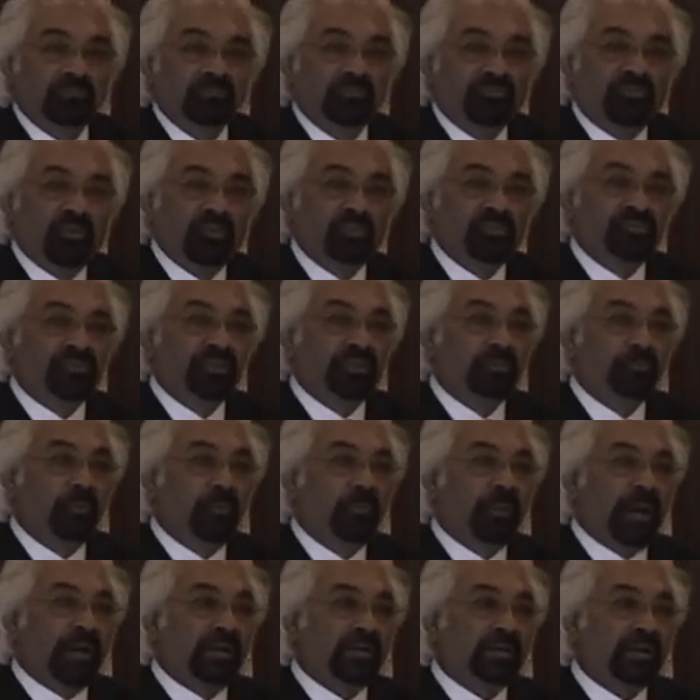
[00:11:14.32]
phones with
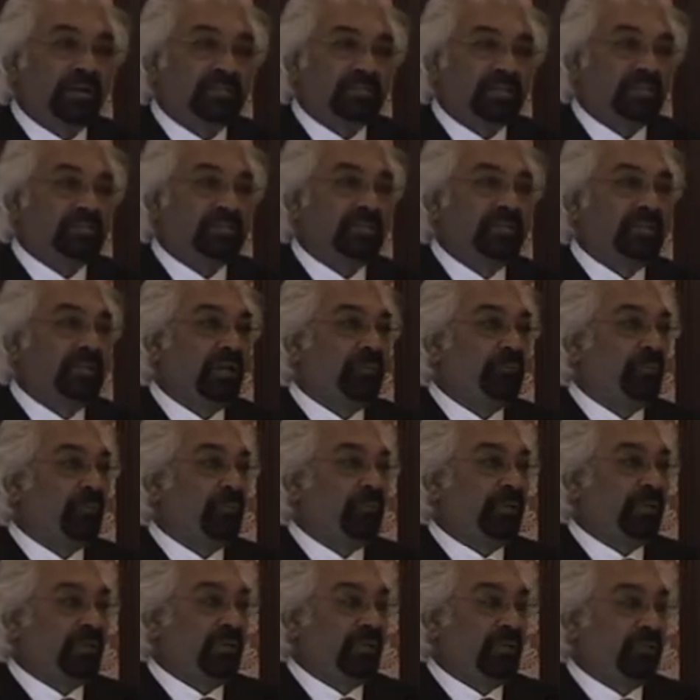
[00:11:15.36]
mobile transaction
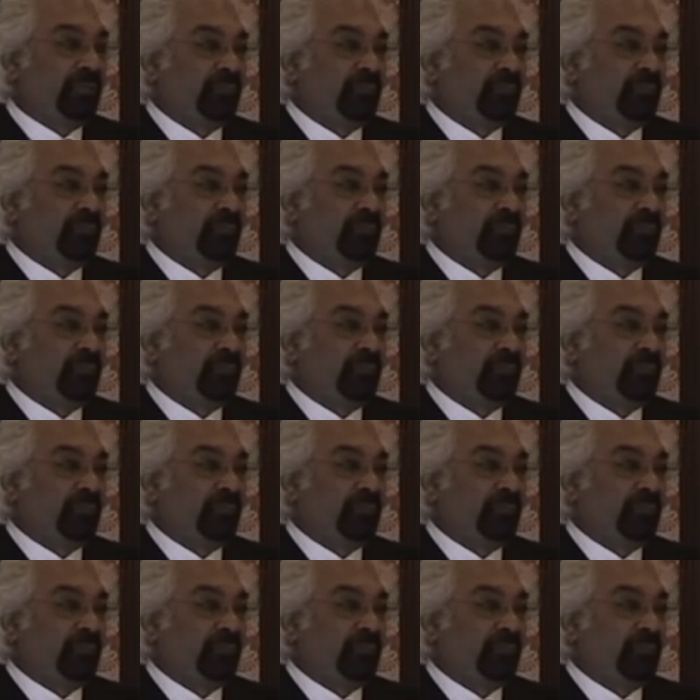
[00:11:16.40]
capability,